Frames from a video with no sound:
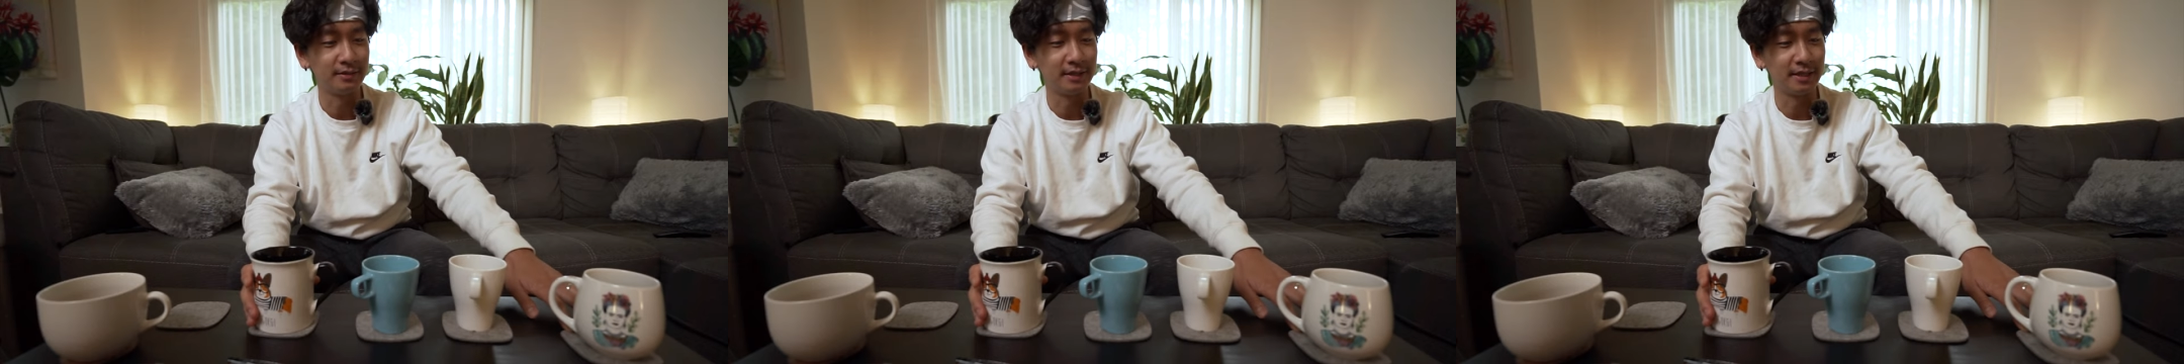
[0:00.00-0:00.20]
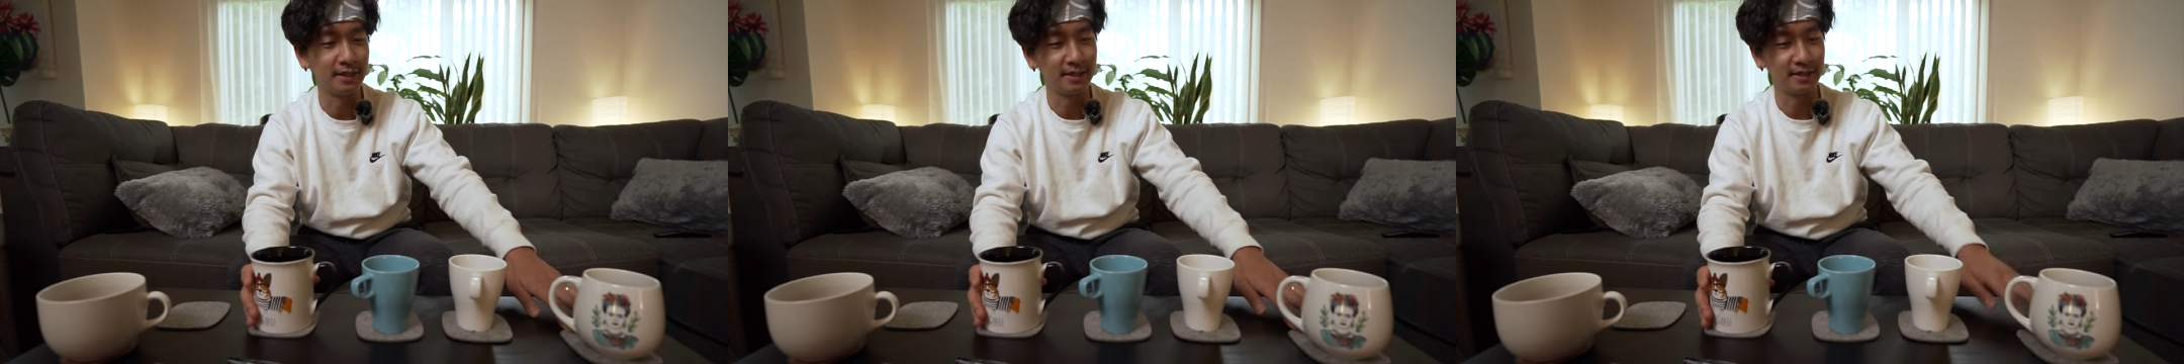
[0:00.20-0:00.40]

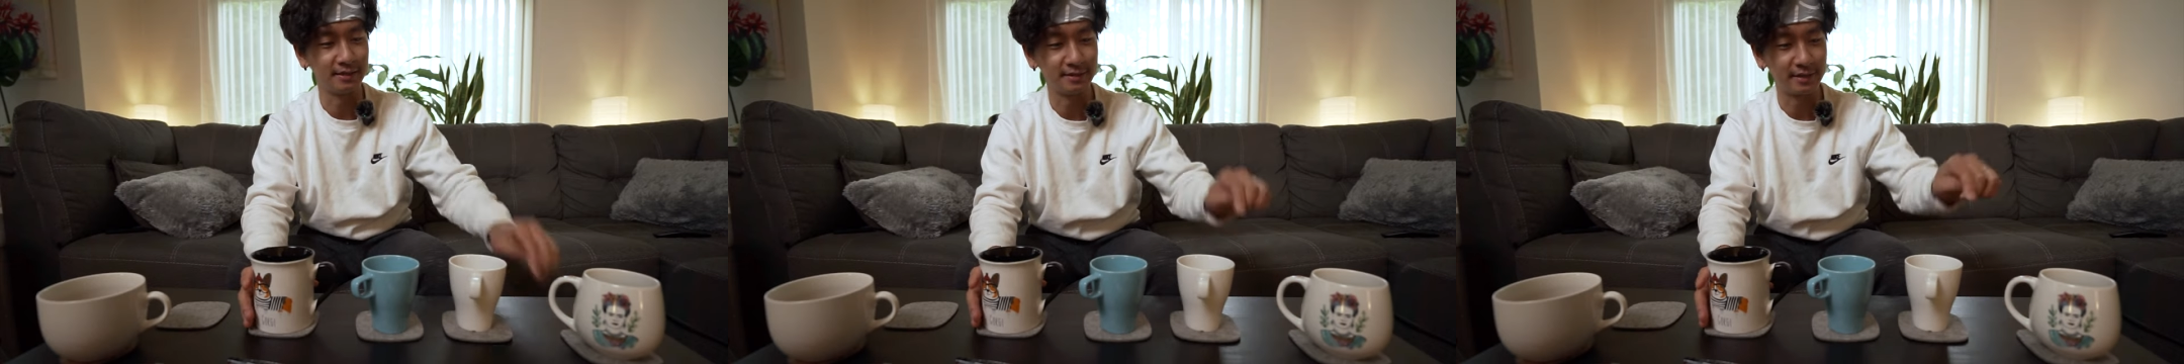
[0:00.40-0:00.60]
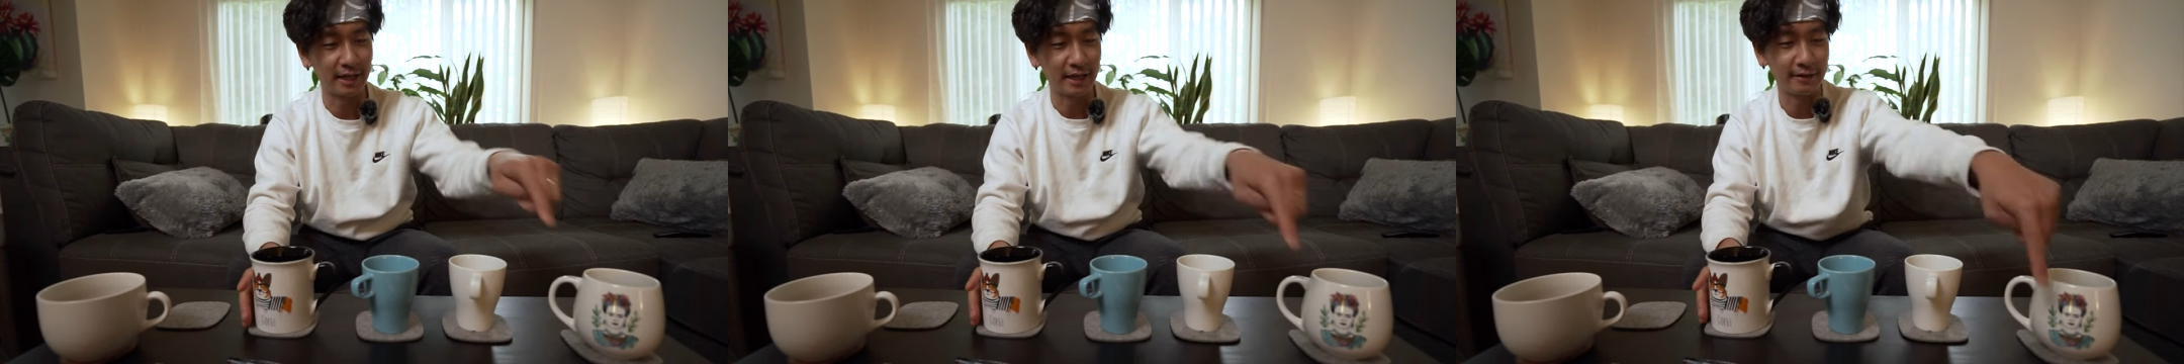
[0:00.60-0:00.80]

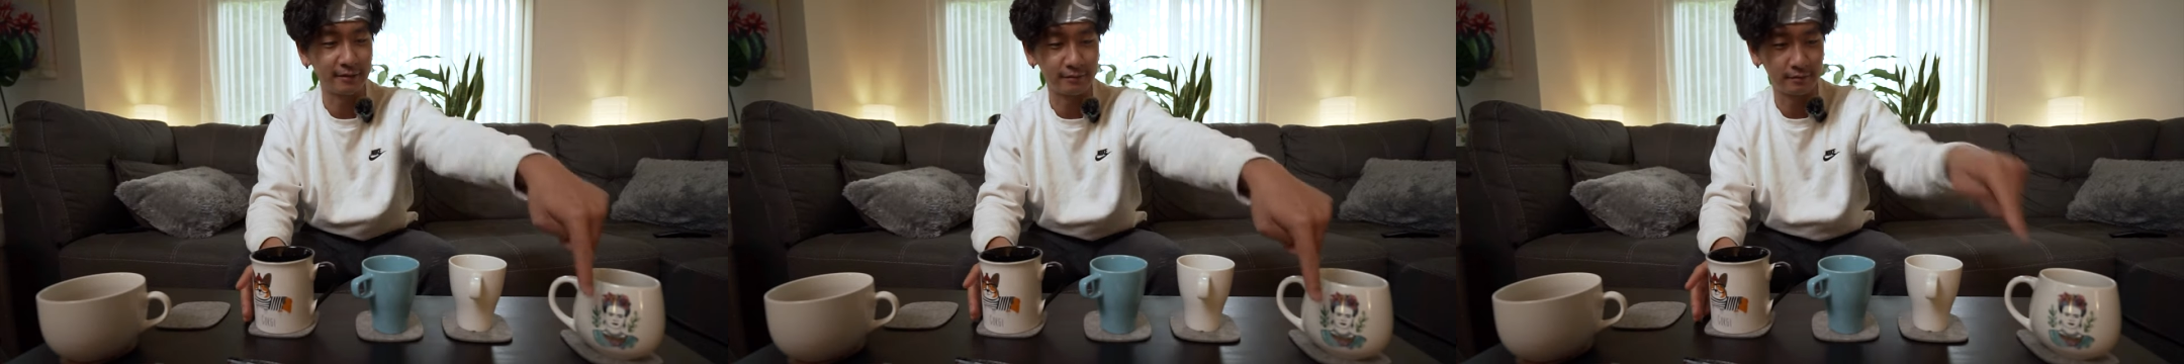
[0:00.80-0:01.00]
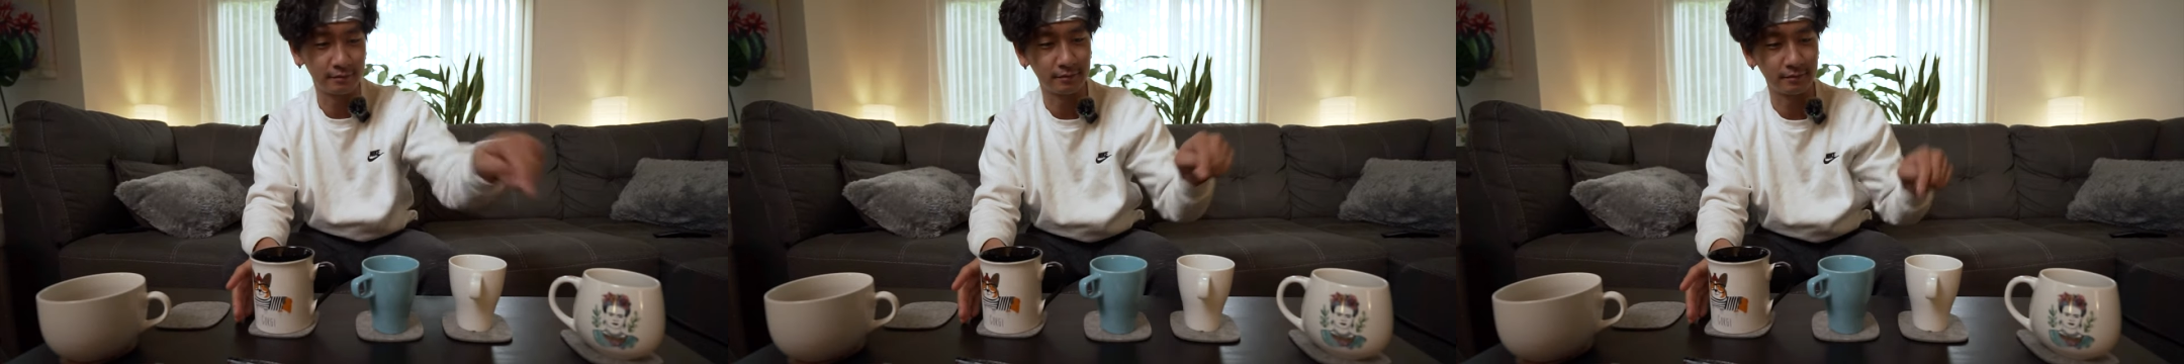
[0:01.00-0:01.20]
that
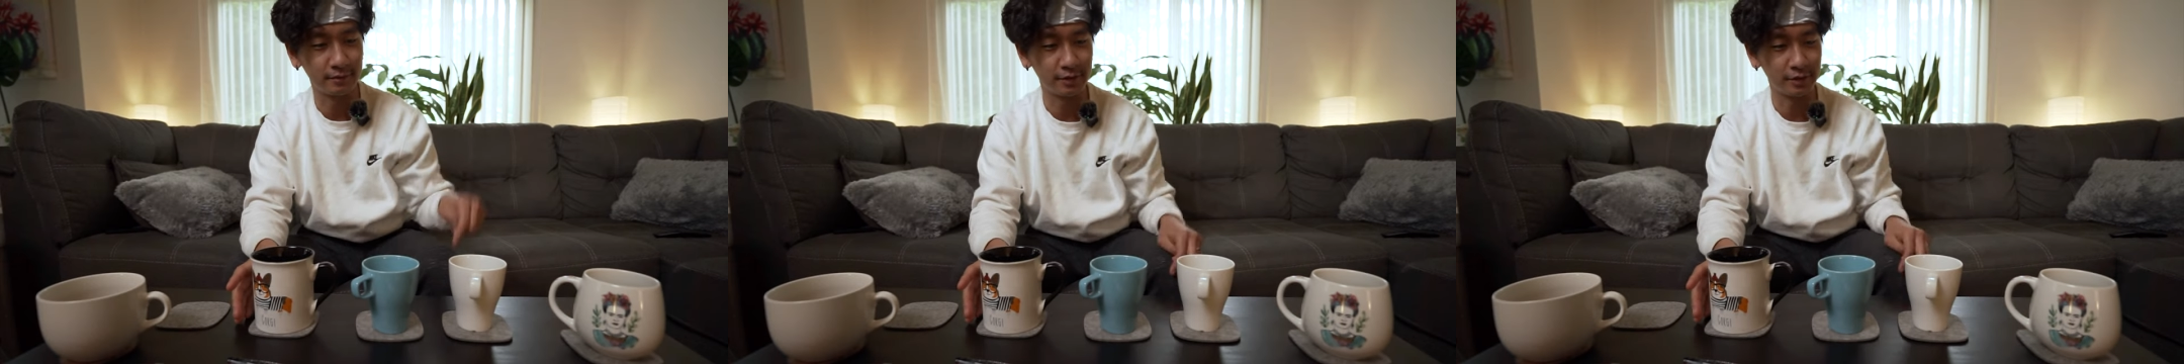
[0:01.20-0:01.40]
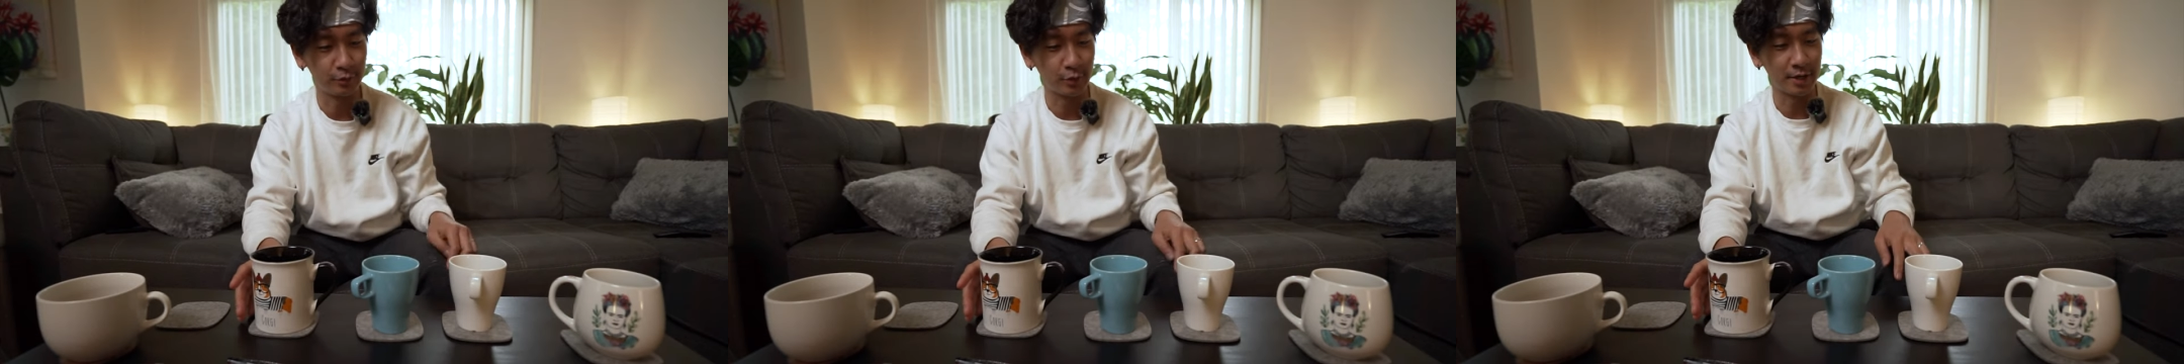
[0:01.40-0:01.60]

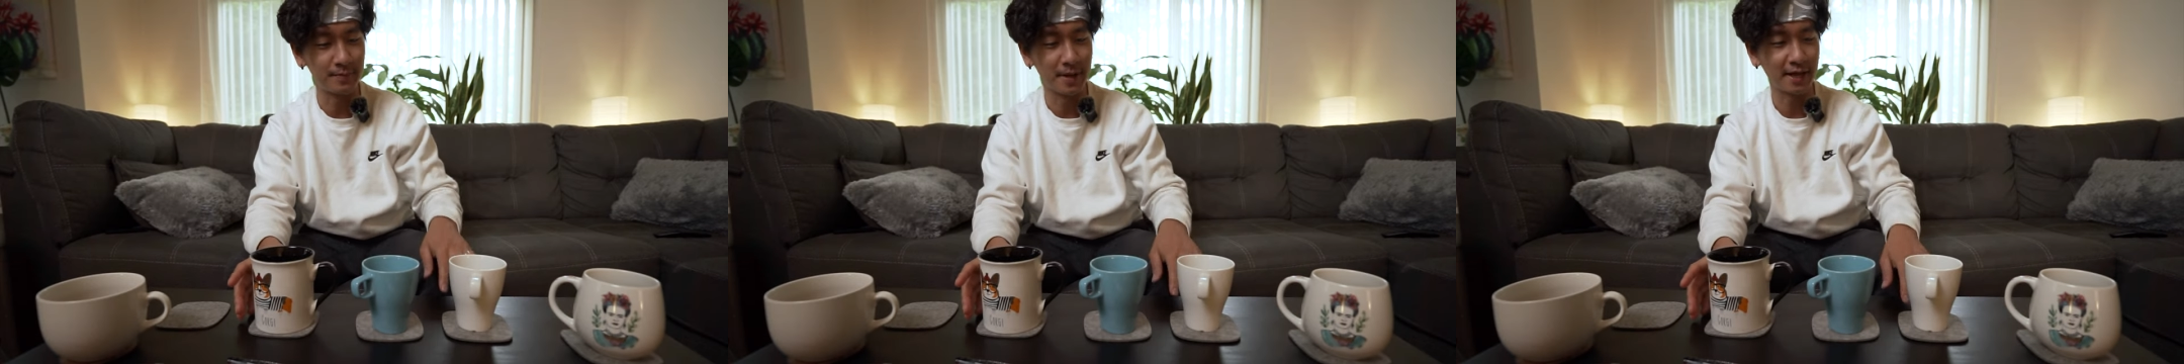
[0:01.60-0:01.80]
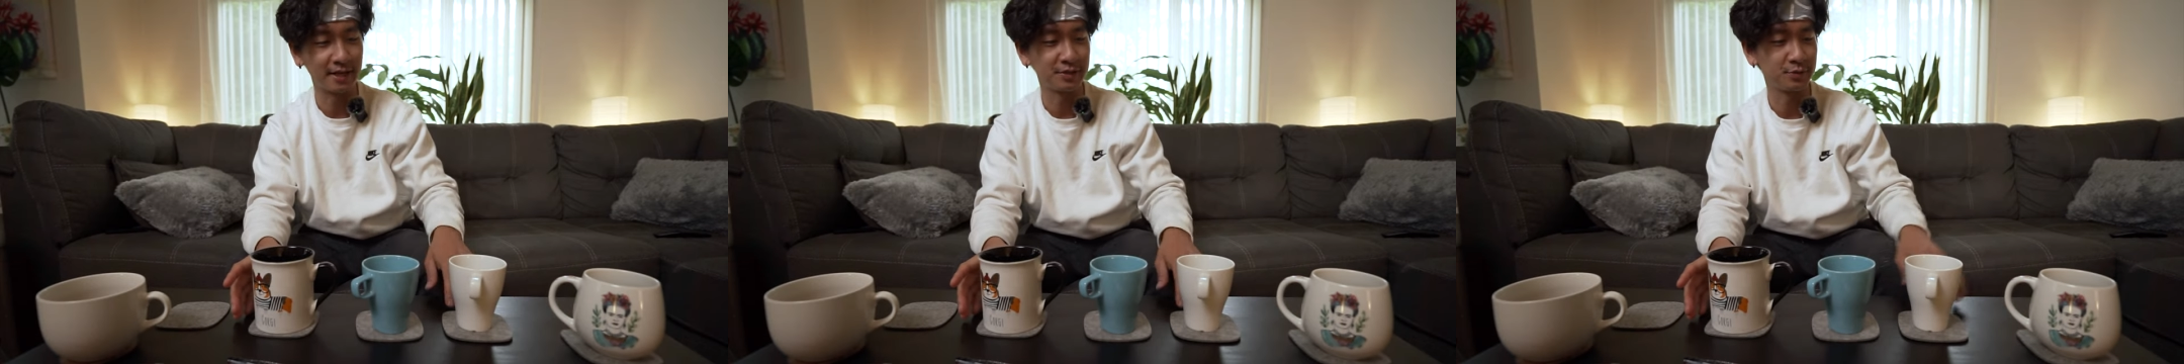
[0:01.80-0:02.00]
red
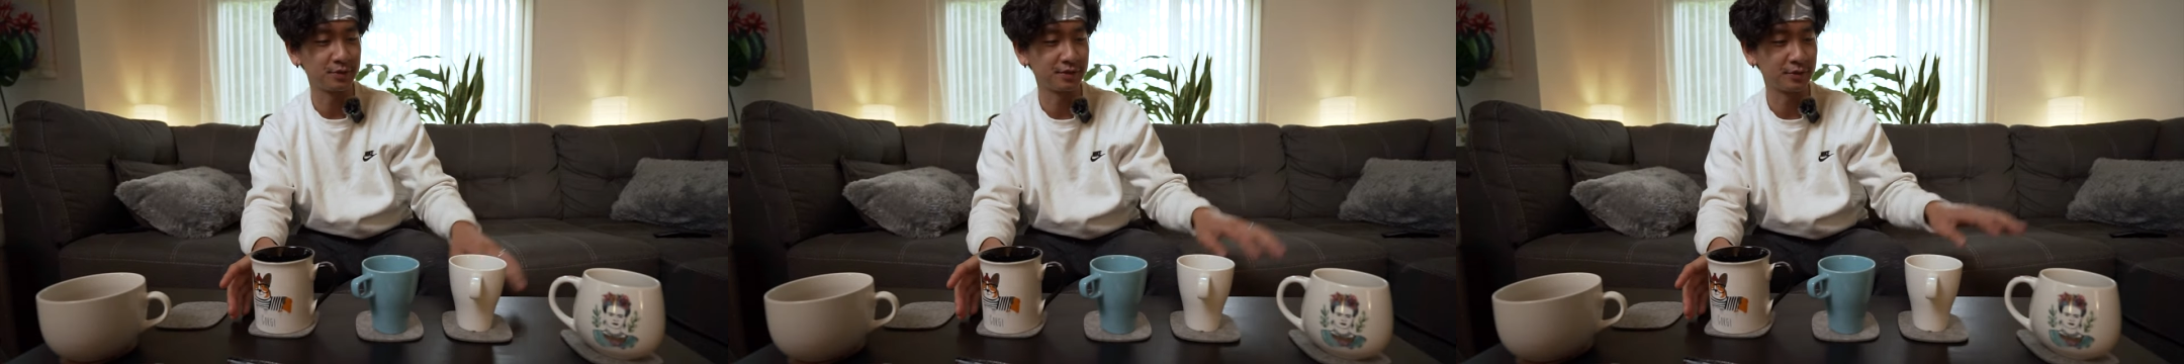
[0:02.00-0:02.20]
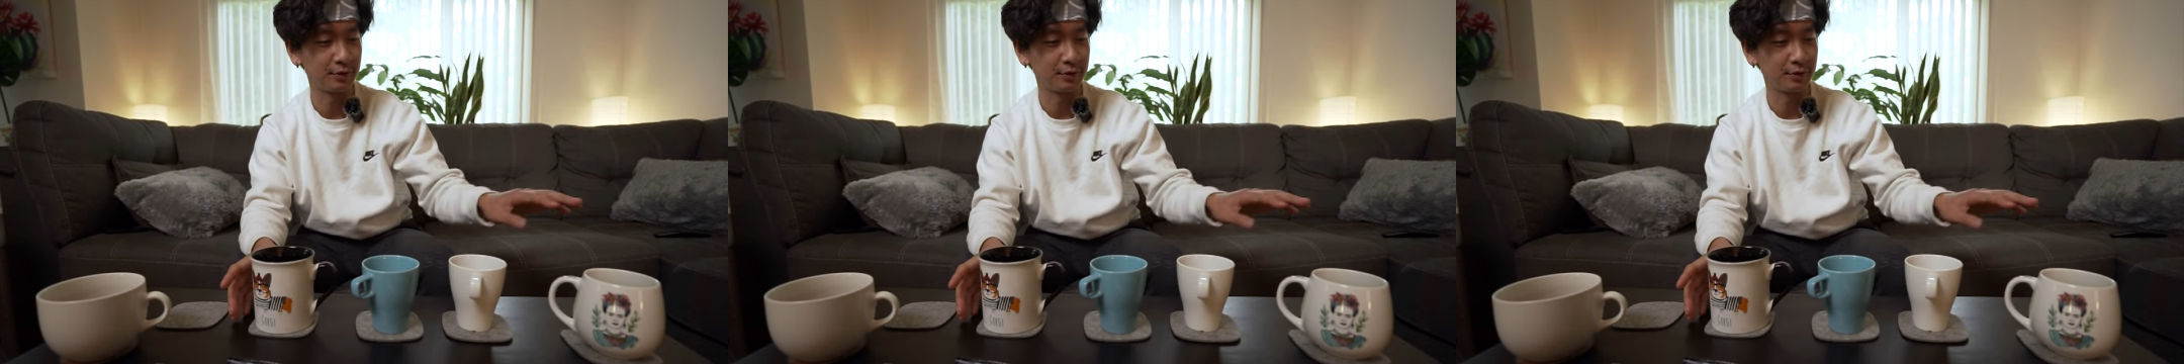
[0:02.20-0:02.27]
package one,